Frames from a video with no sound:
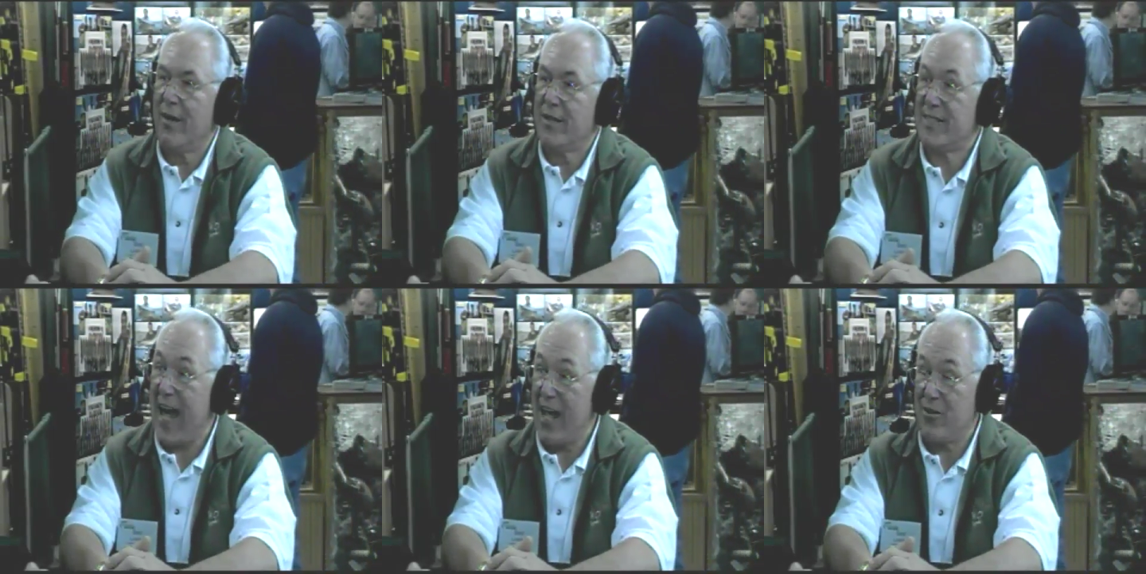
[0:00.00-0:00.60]

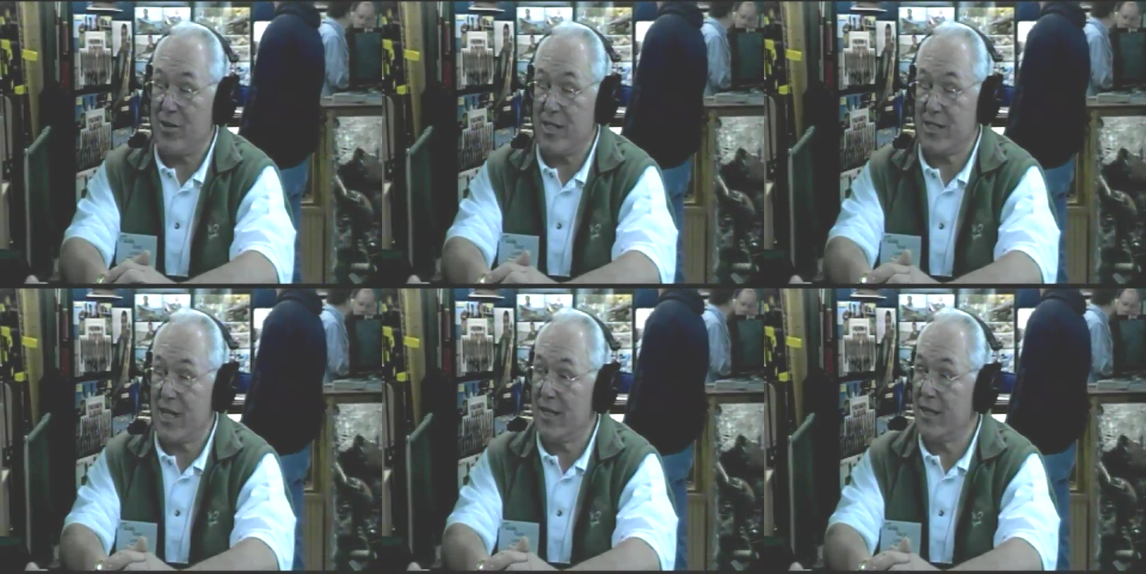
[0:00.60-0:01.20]
Saturdays,
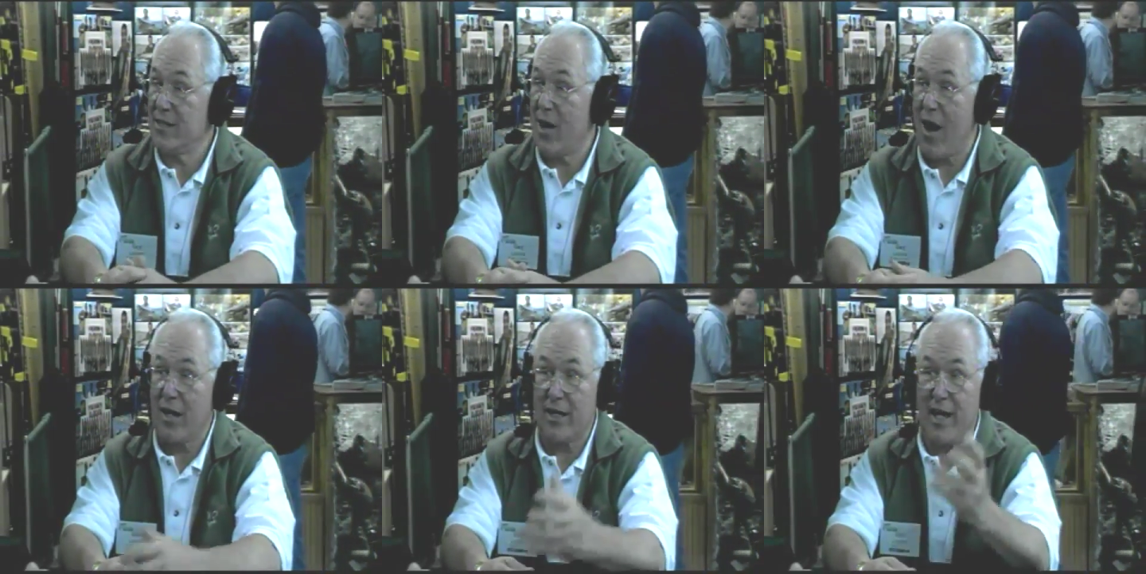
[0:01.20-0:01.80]
Sundays,
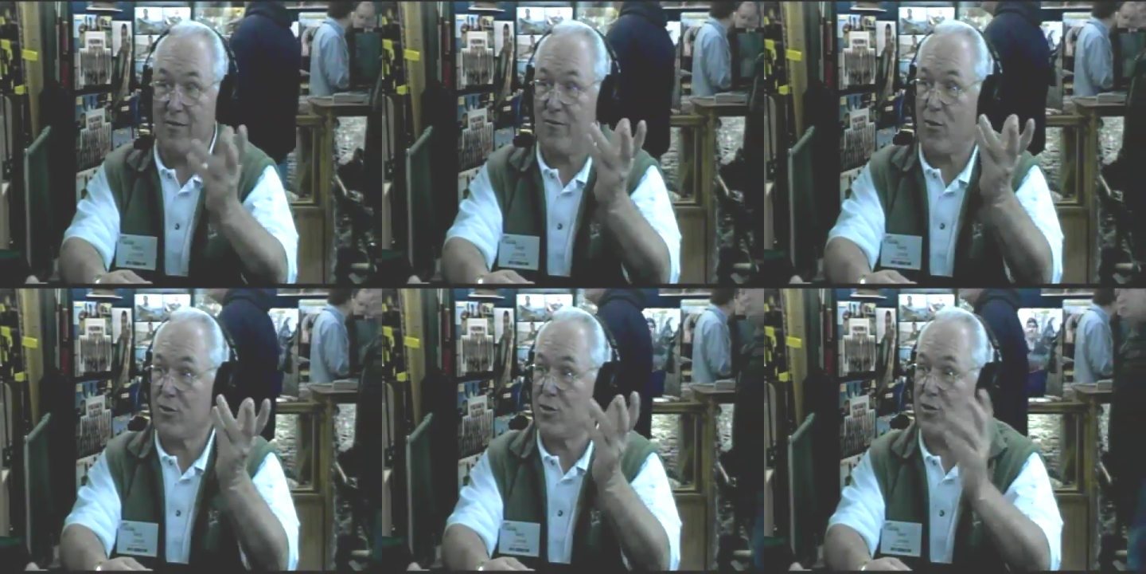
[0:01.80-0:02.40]
holiday,
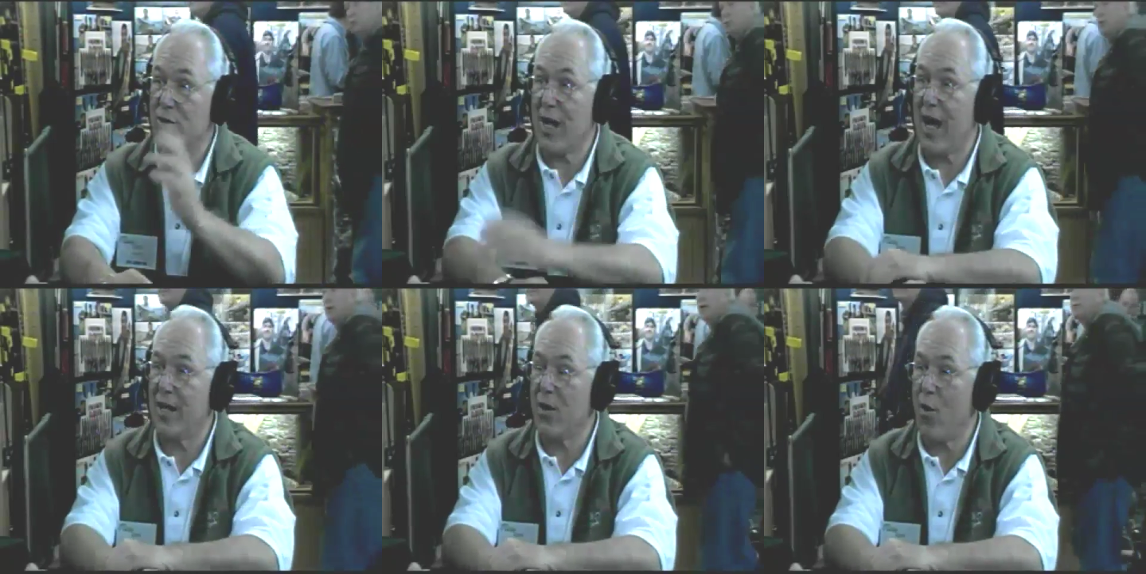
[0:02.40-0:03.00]
4th of
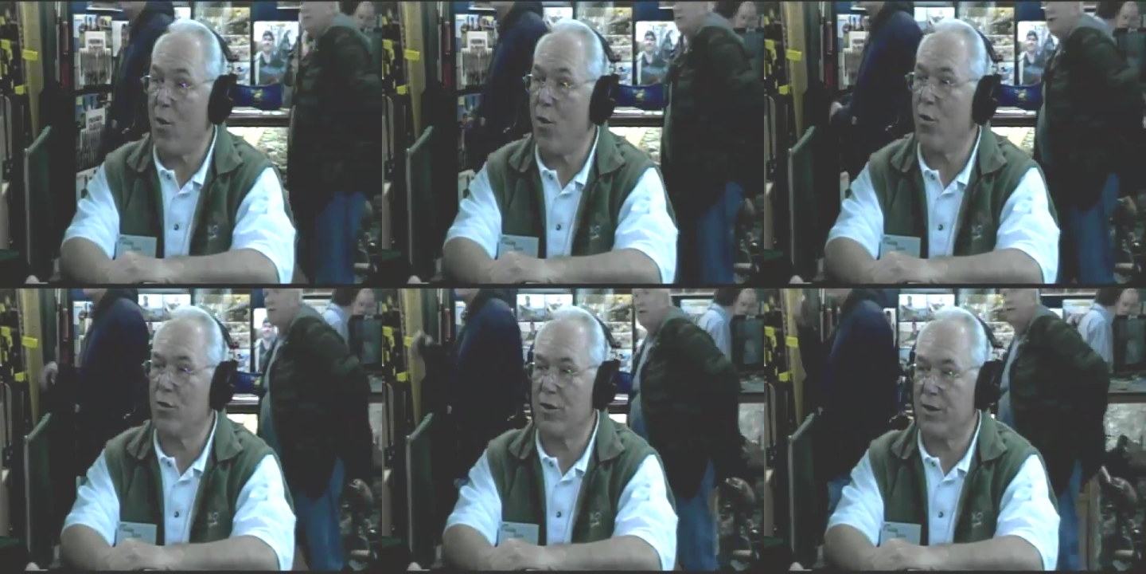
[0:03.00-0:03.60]
July, the
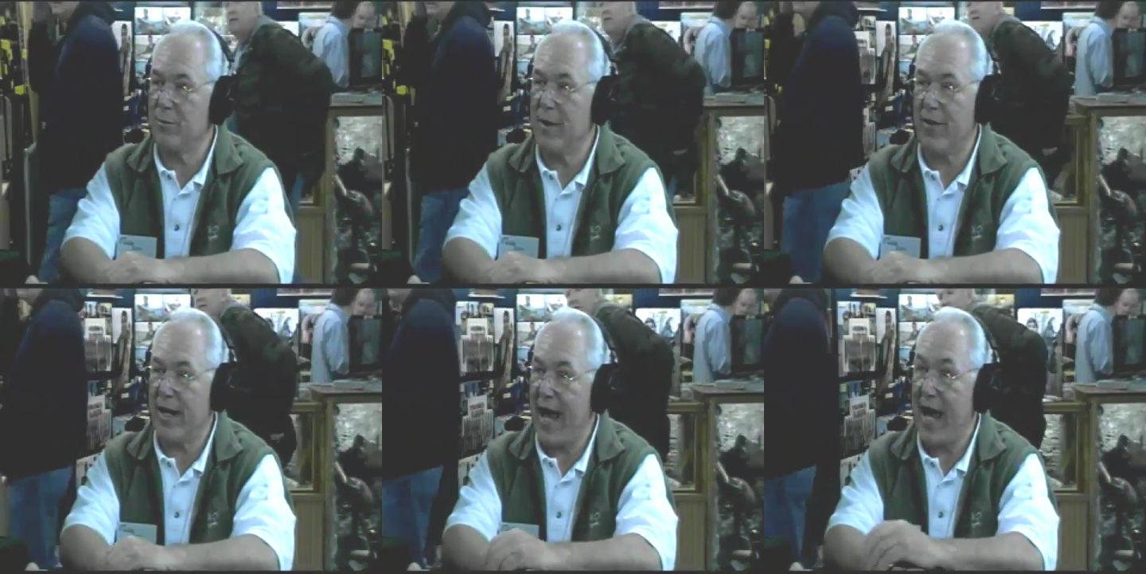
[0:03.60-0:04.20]
whole
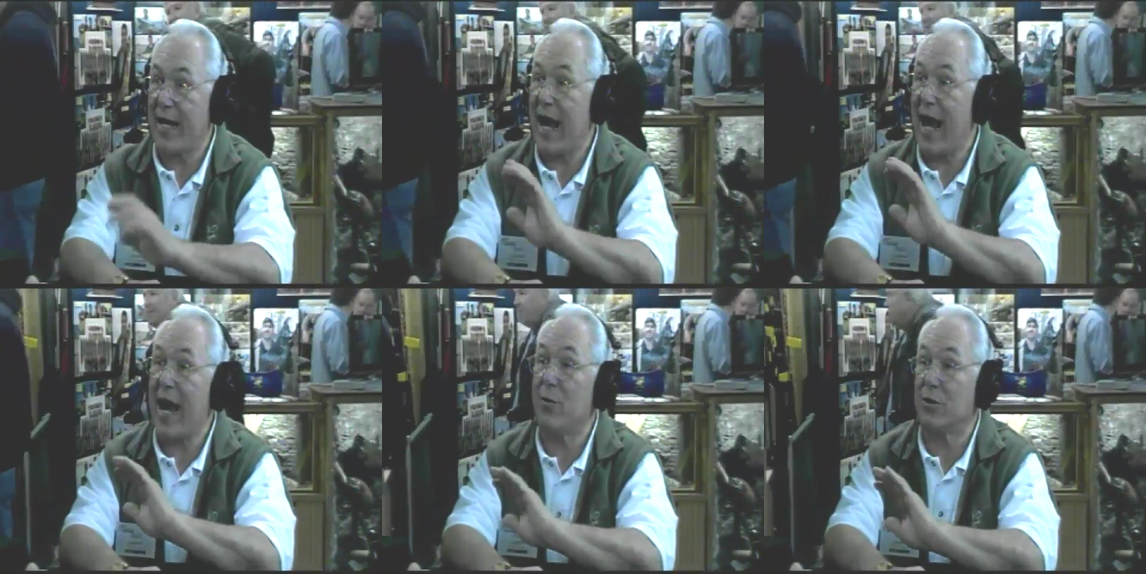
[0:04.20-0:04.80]
Marianne.
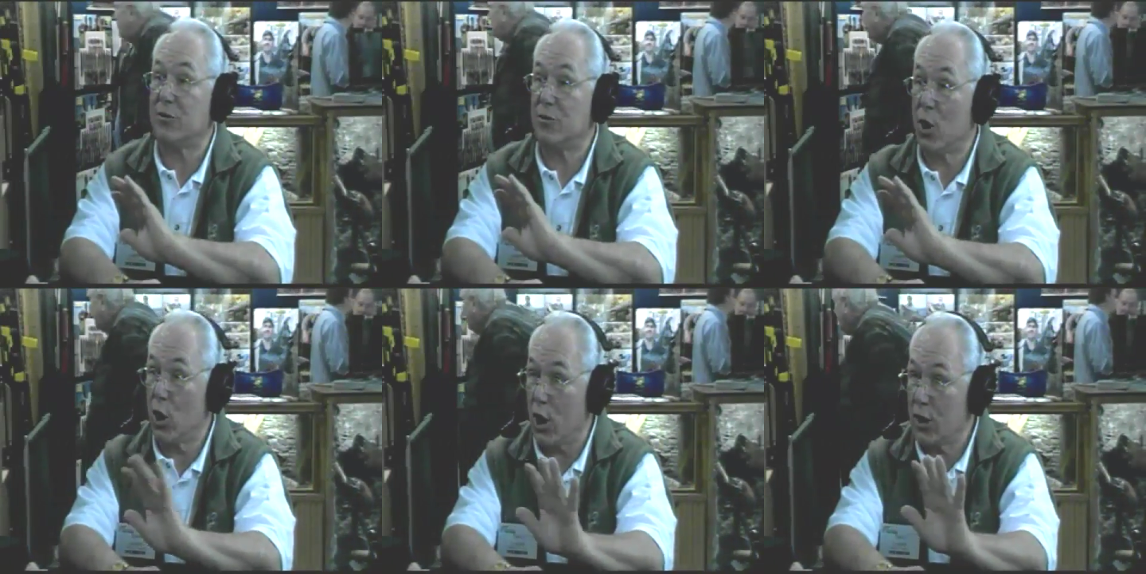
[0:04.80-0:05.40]
I was hooked.